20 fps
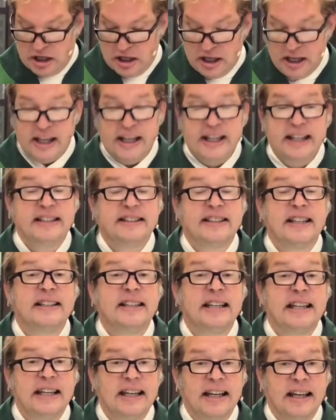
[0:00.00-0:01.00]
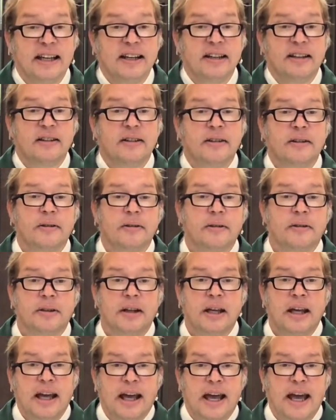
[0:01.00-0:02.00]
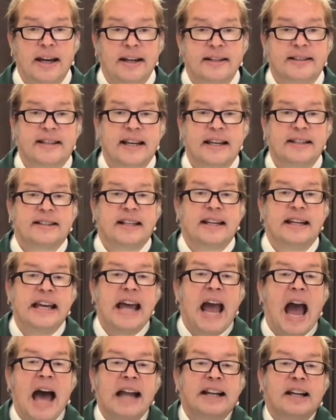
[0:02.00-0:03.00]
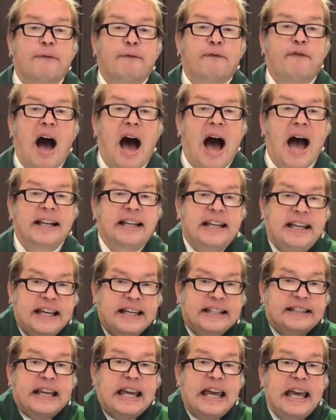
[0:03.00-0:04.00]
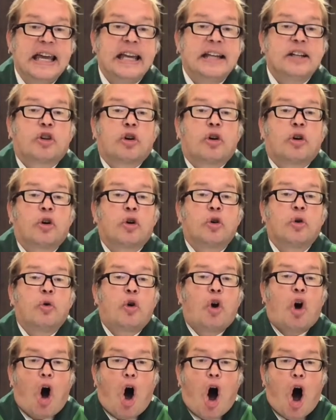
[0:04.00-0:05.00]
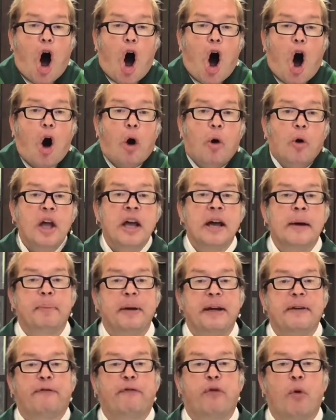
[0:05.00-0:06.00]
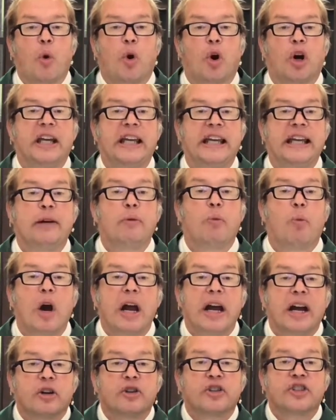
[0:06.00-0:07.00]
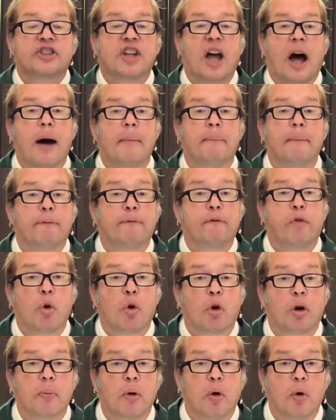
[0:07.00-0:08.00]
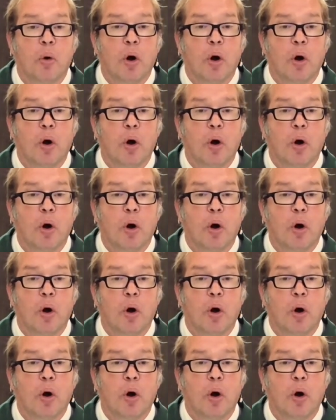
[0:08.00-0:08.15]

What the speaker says: he's a deacon. In a sense that he had to find his internal call before he wears some formal